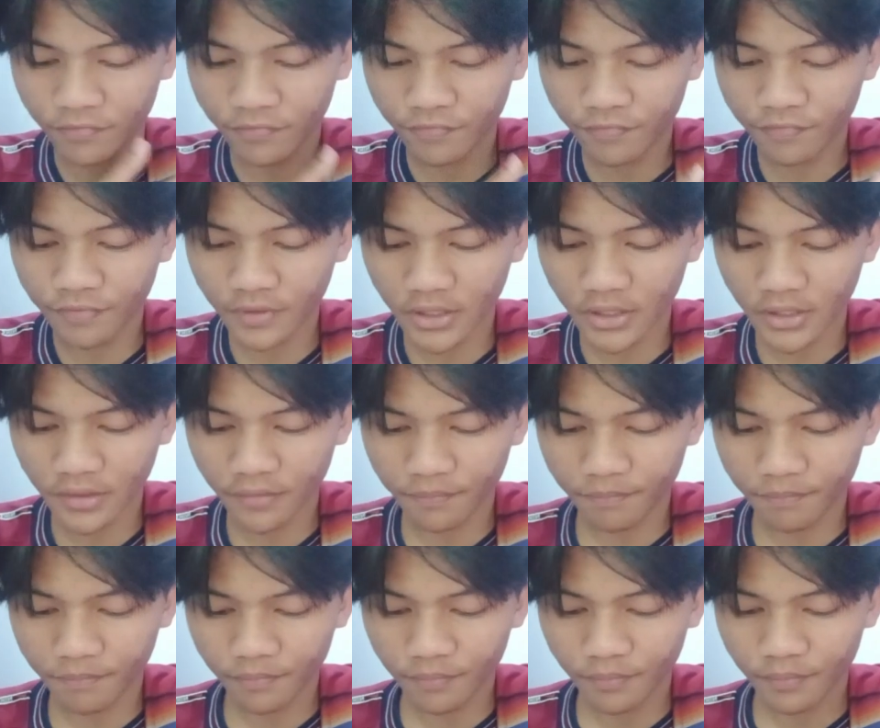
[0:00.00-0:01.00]

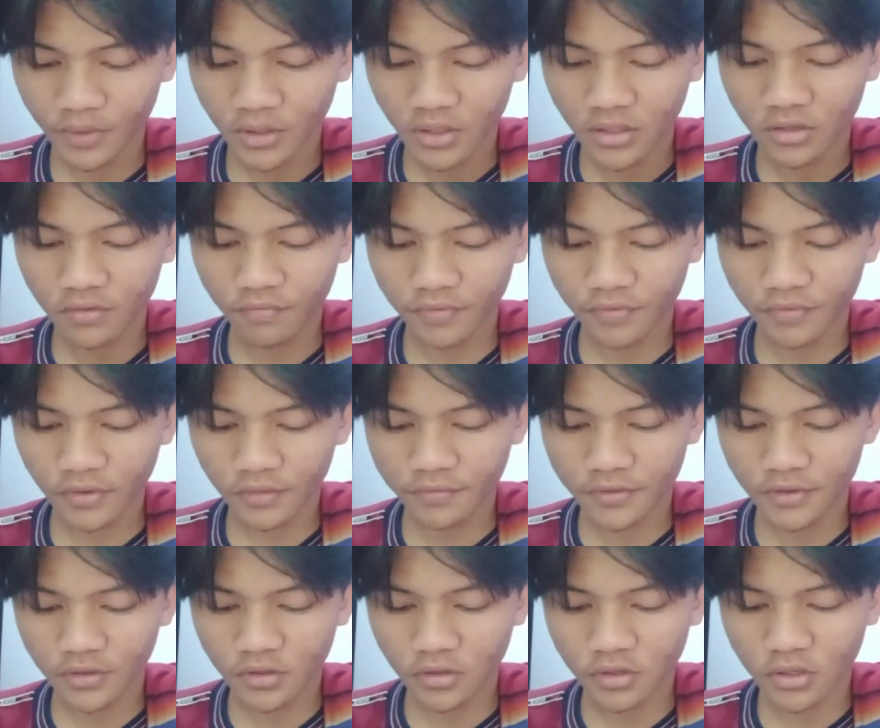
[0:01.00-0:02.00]

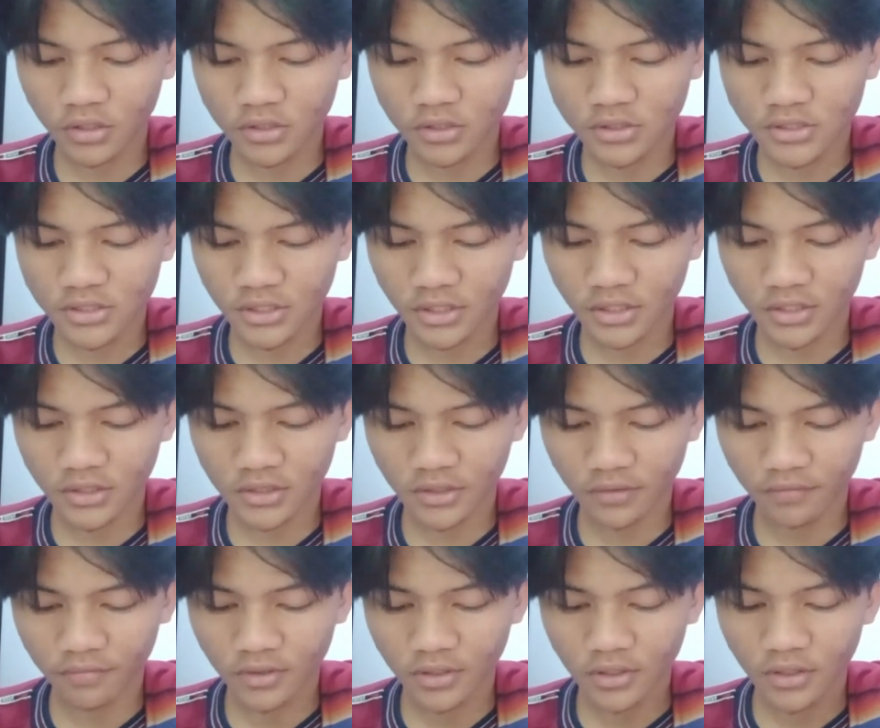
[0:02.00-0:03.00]
fifth
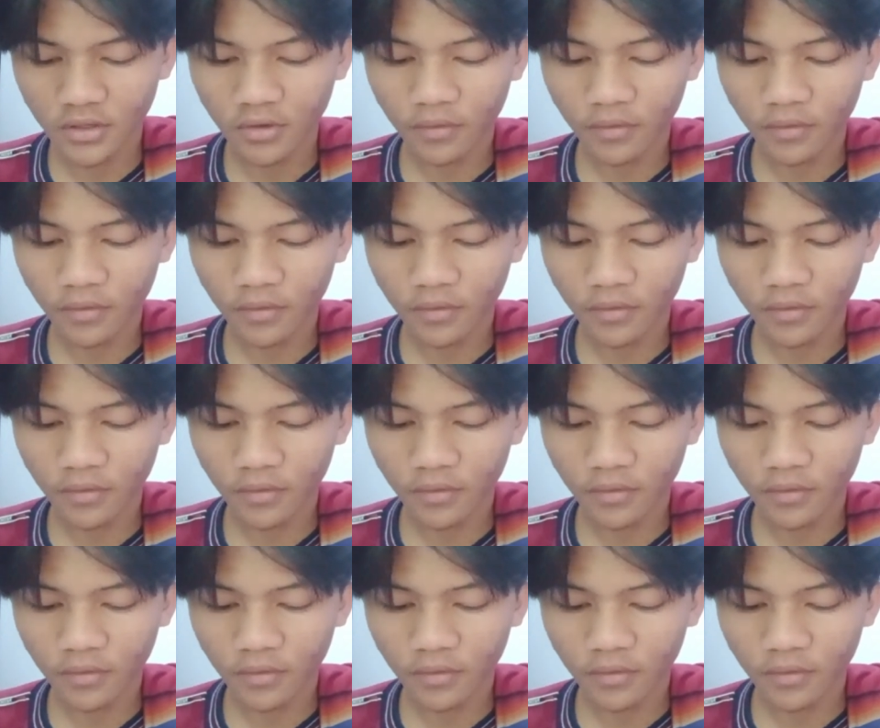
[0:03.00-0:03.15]
consecutive